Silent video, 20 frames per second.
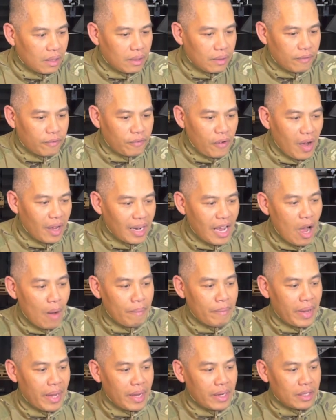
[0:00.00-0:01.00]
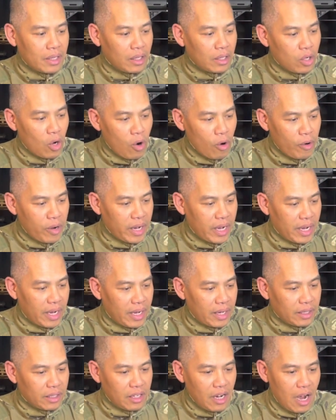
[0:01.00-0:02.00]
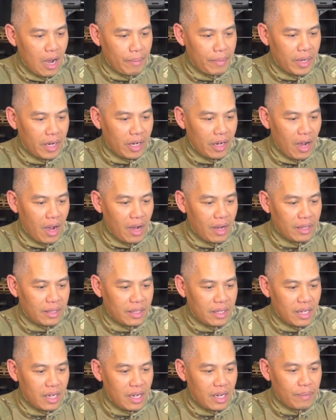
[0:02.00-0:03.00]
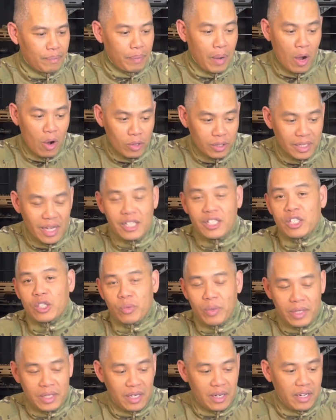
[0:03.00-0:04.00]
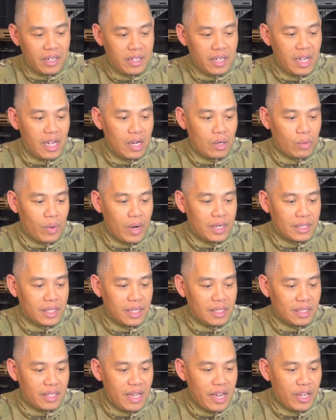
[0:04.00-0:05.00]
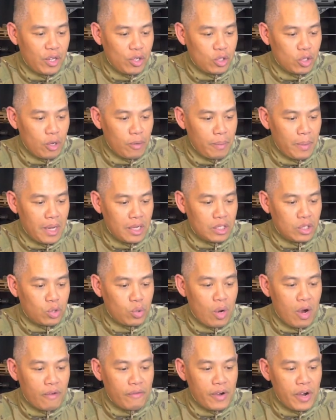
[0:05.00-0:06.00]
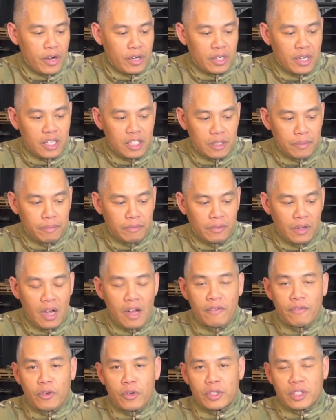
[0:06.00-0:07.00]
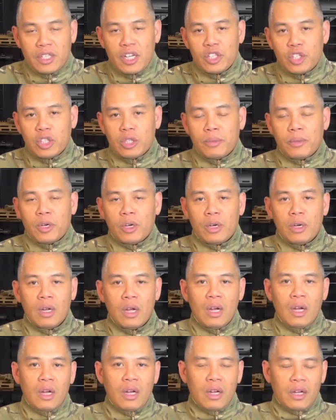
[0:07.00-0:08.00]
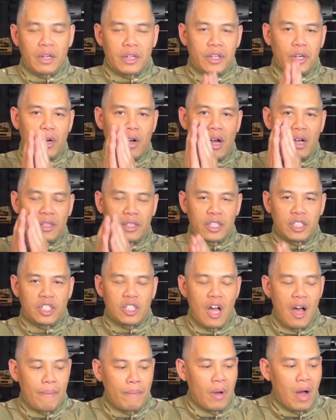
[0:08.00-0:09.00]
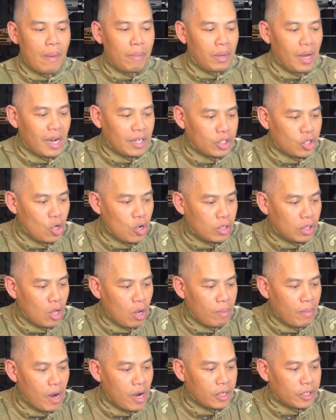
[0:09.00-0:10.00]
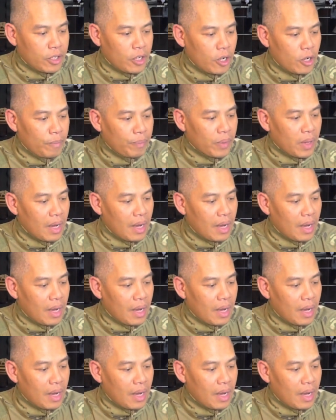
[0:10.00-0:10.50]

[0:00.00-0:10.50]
Fallout Mandalorian commented on the post I just recently did, where it says, thank you so much to our very first customer, you know, on the Sopmod Block 2 clone marker.